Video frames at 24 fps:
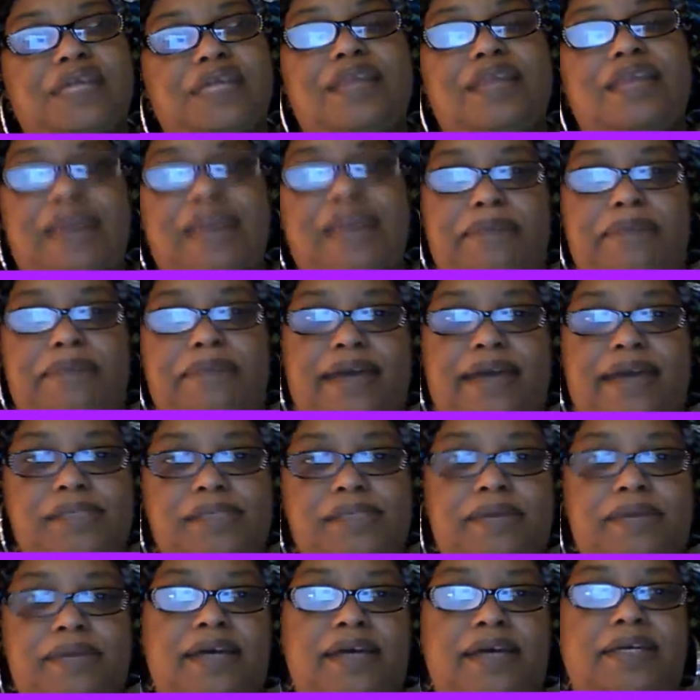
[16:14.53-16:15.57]
that passed
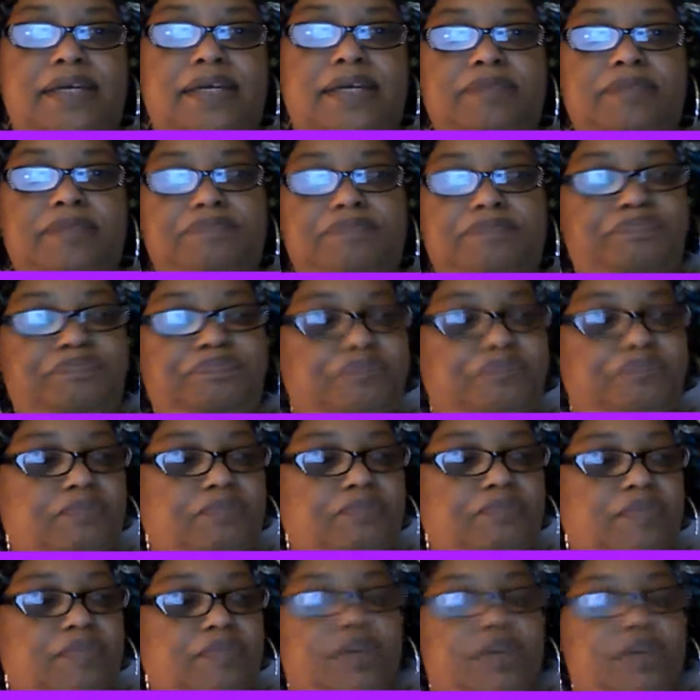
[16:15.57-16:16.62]
by.
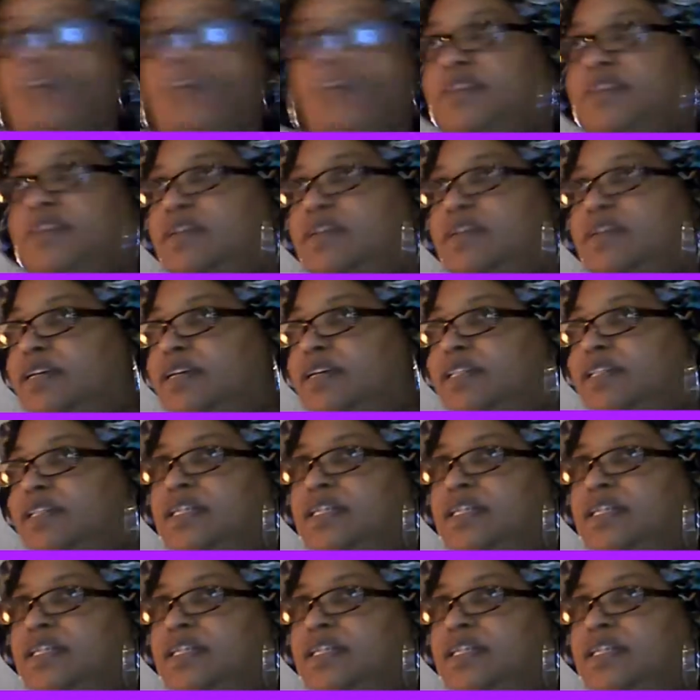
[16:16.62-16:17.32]
You know,